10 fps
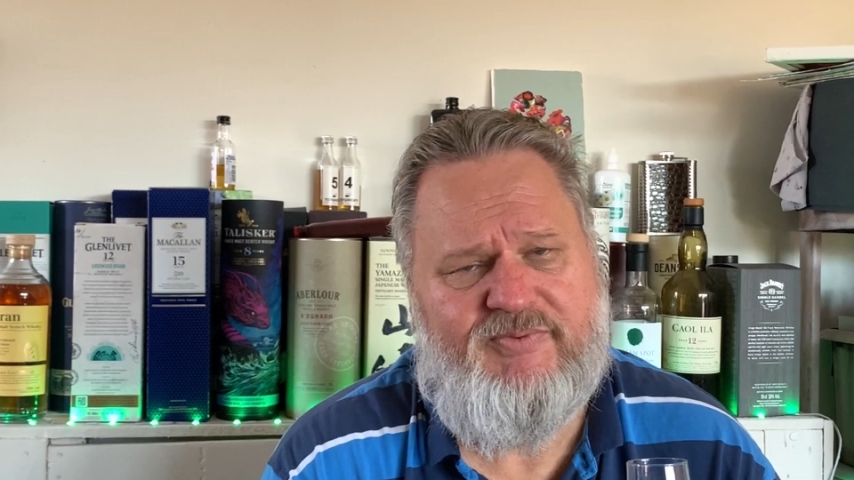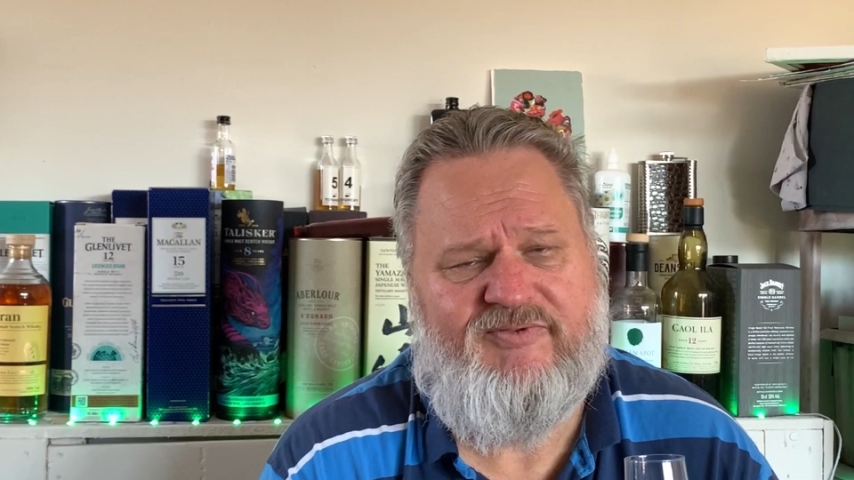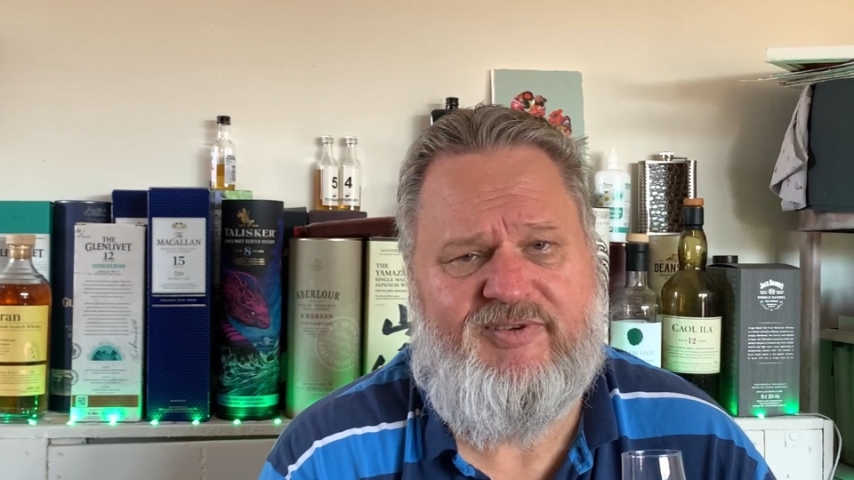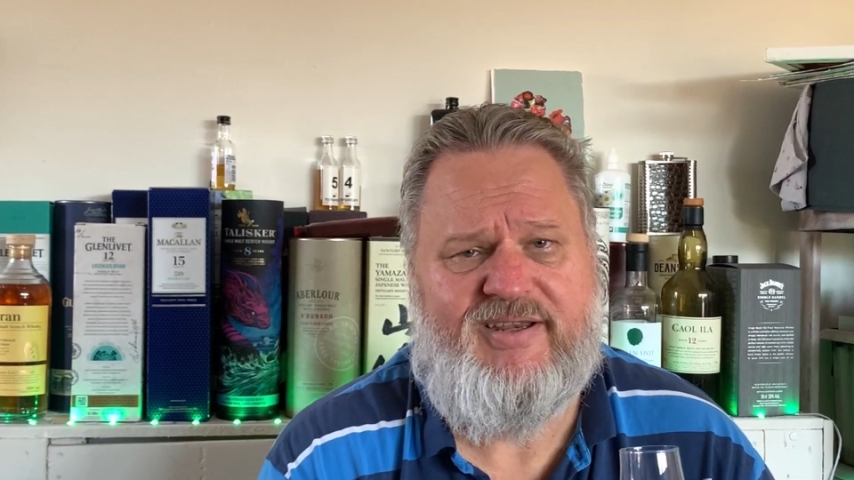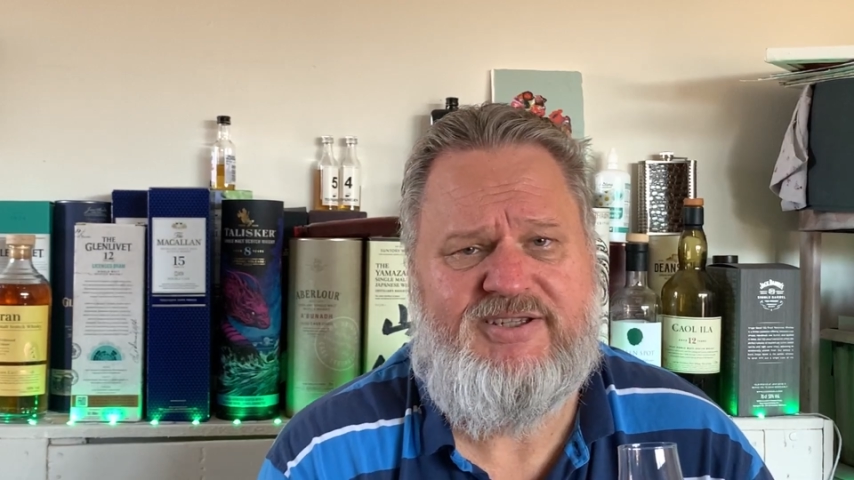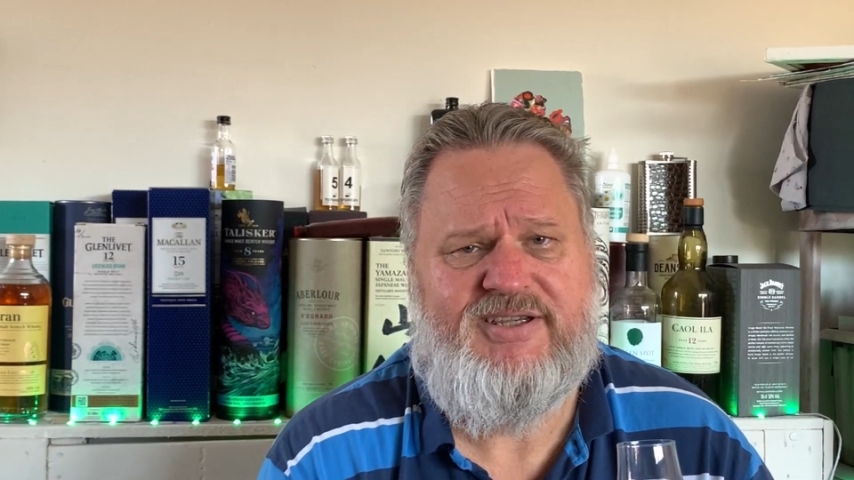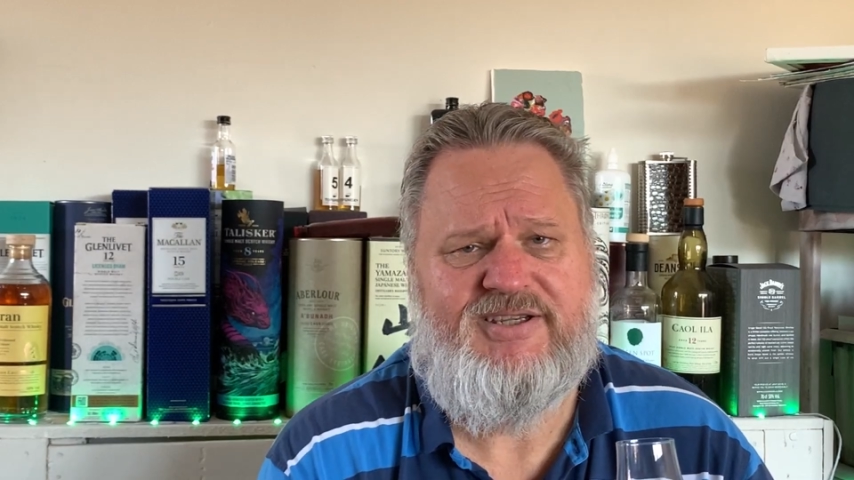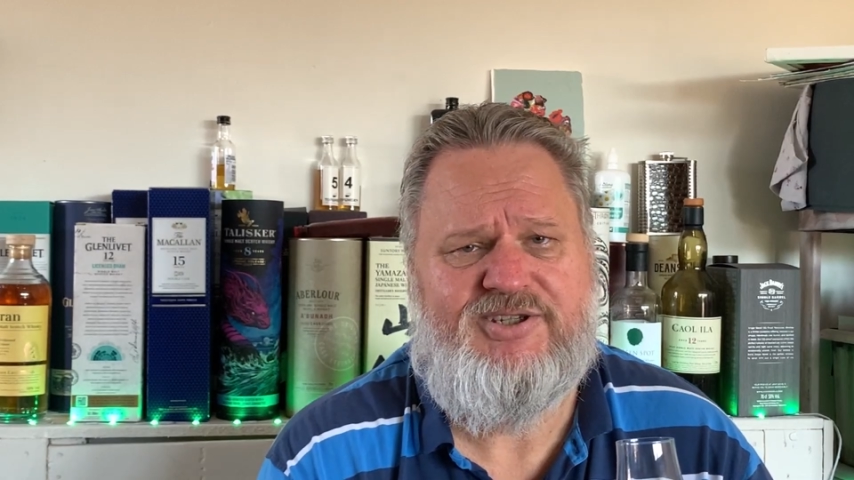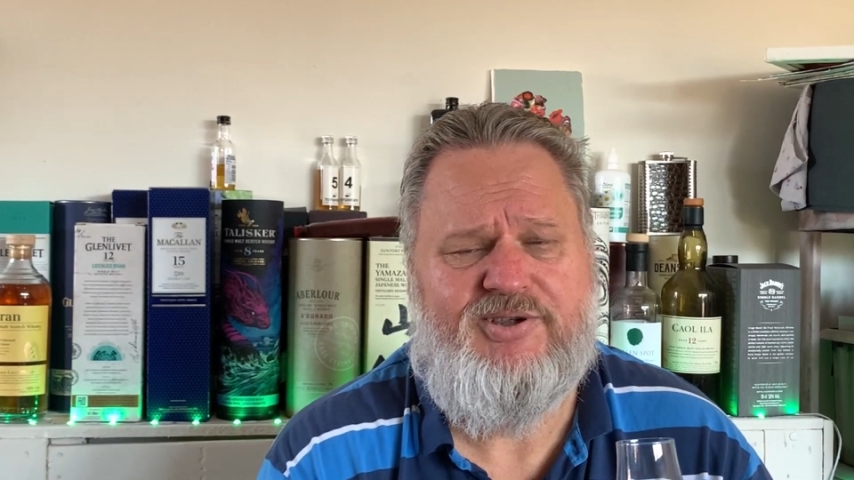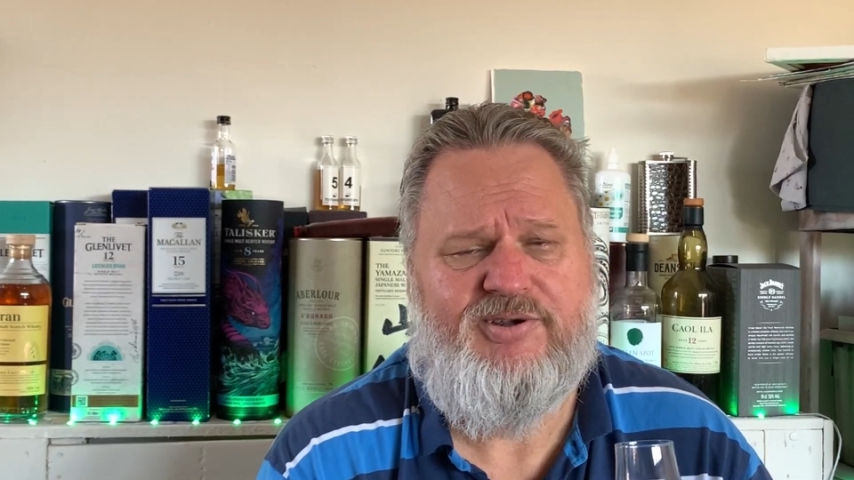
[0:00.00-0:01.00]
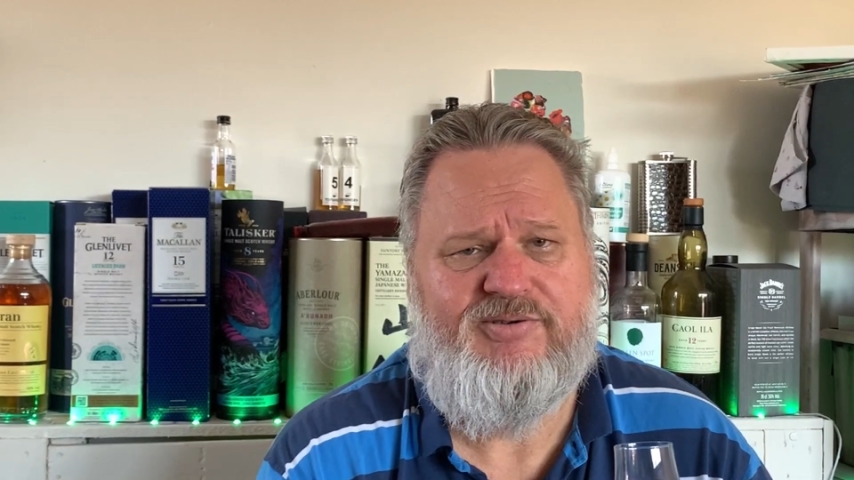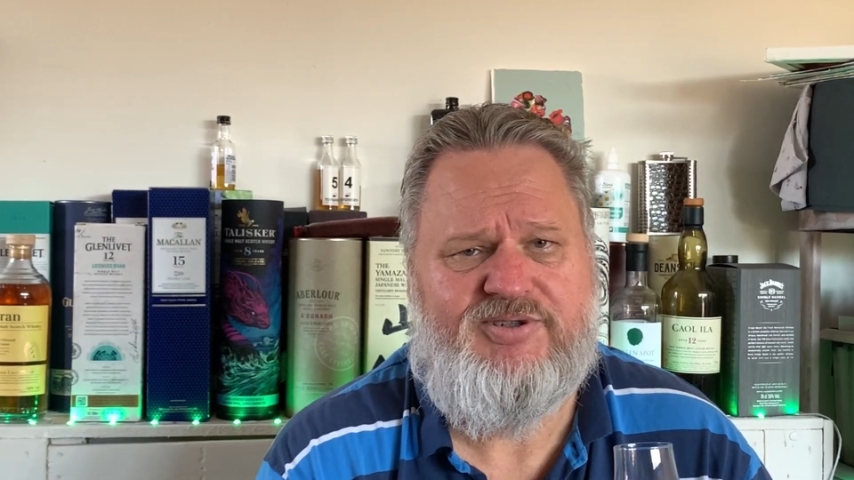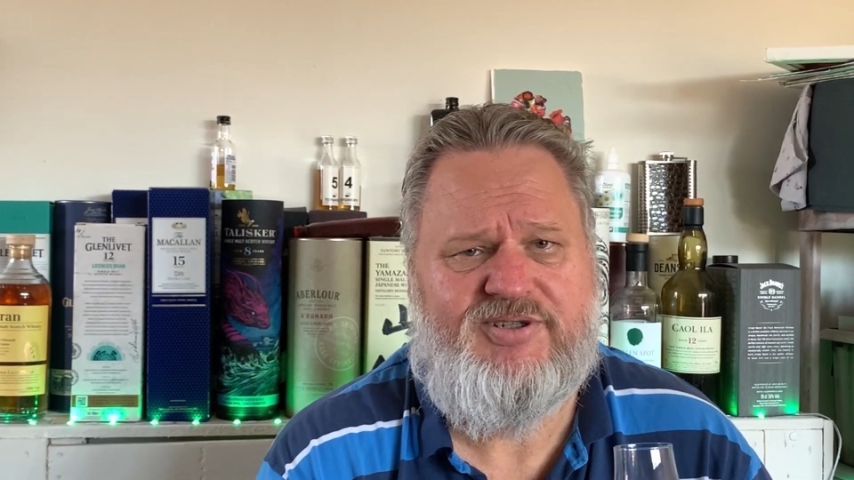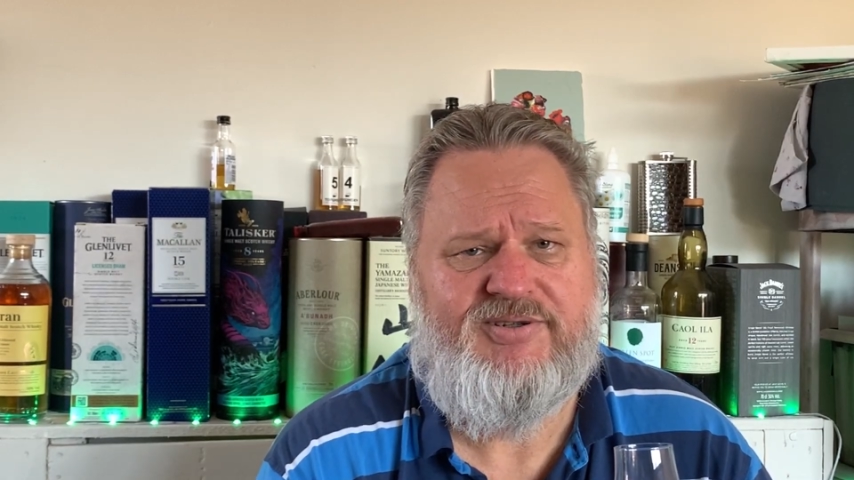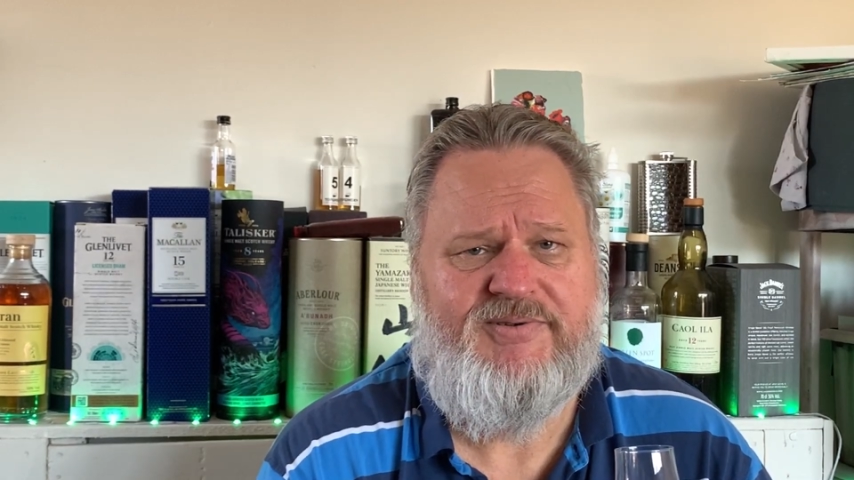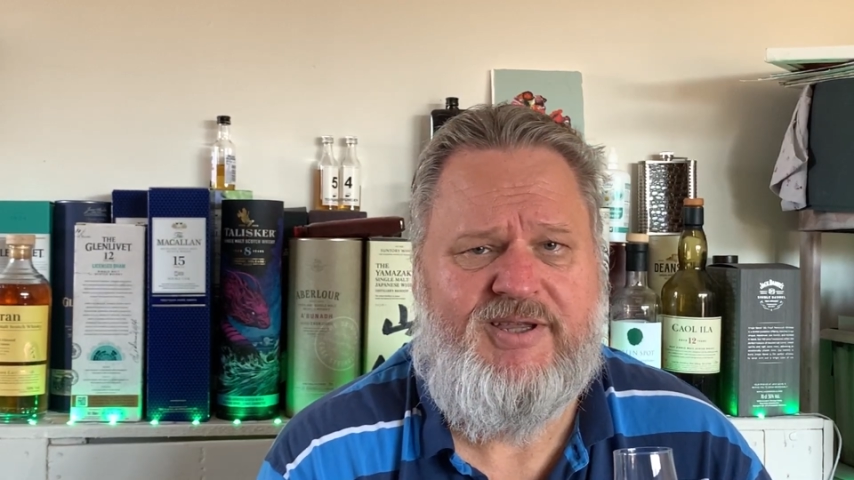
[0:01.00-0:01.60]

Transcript: 36 euros